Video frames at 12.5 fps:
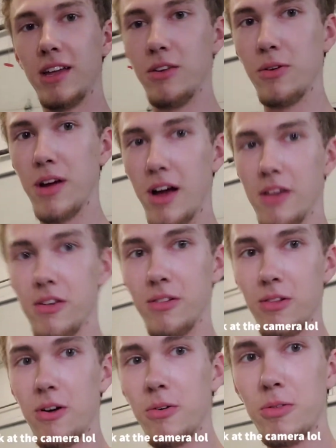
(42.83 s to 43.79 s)
you guys
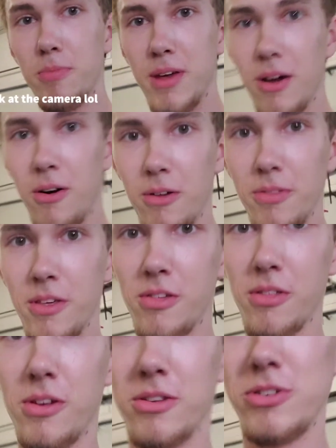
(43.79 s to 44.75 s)
along with me on this
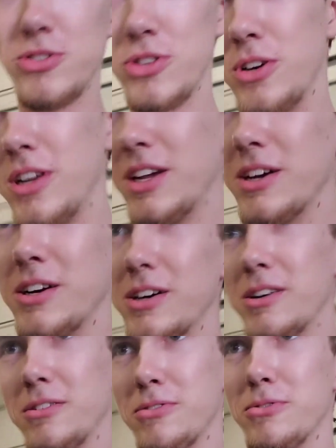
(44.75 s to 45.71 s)
little journey
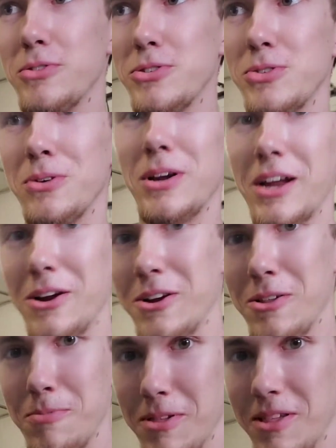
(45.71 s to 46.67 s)
of restoring
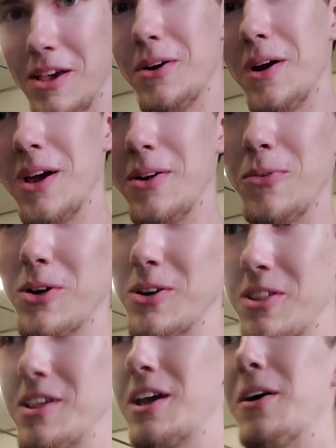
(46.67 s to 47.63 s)
Eric's Paseo, and we're going
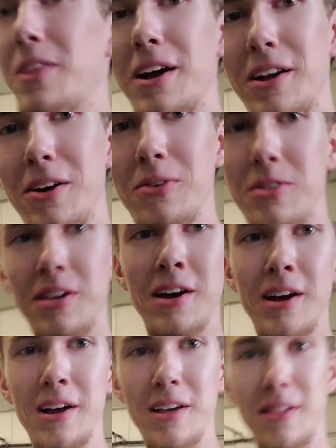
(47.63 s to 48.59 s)
to see how that goes.
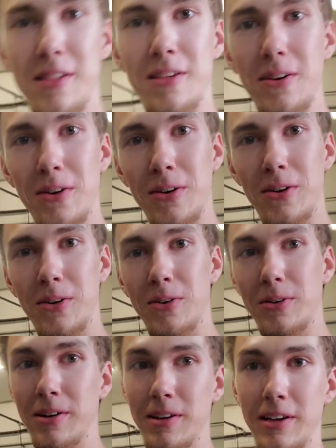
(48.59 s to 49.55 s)
So
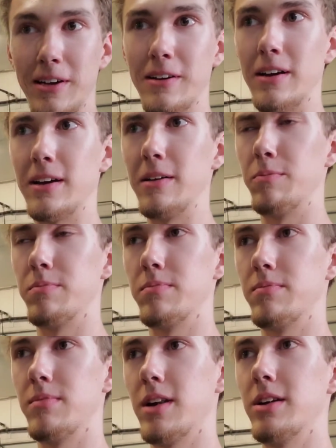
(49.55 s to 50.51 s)
yeah, I
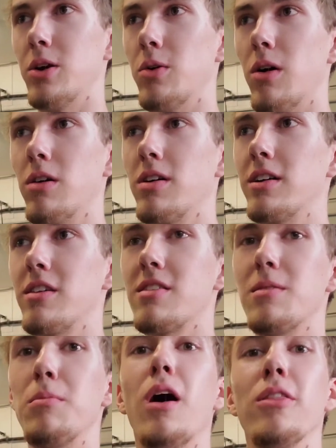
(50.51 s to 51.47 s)
don't know. I'll cut to
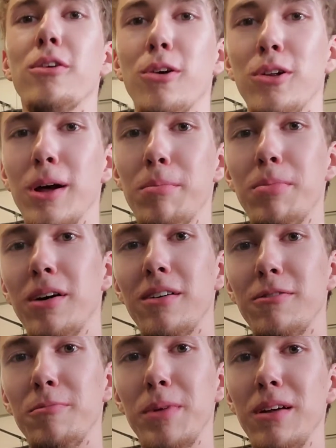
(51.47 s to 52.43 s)
some other clip
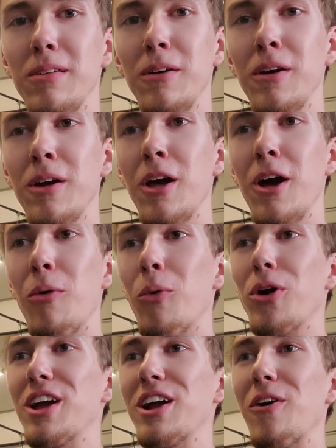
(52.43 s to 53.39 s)
of me
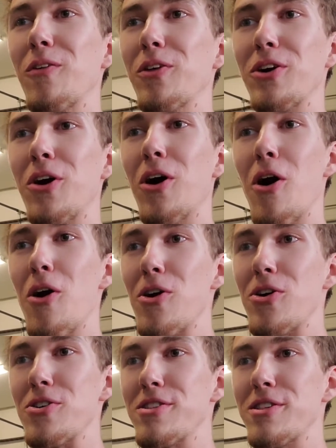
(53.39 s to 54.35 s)
working on the car
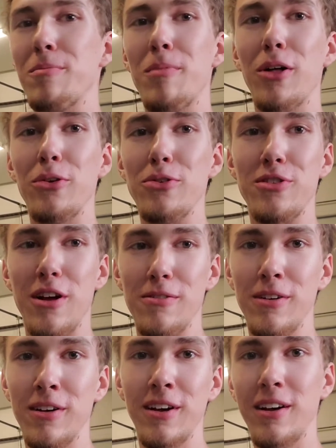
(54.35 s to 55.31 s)
or some other stuff.
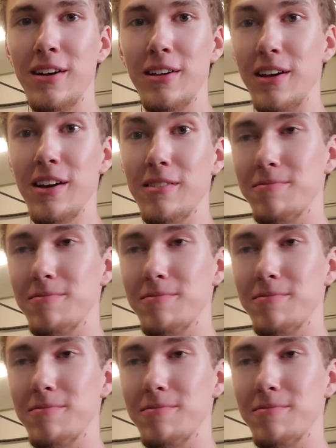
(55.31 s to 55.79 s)
Yeah.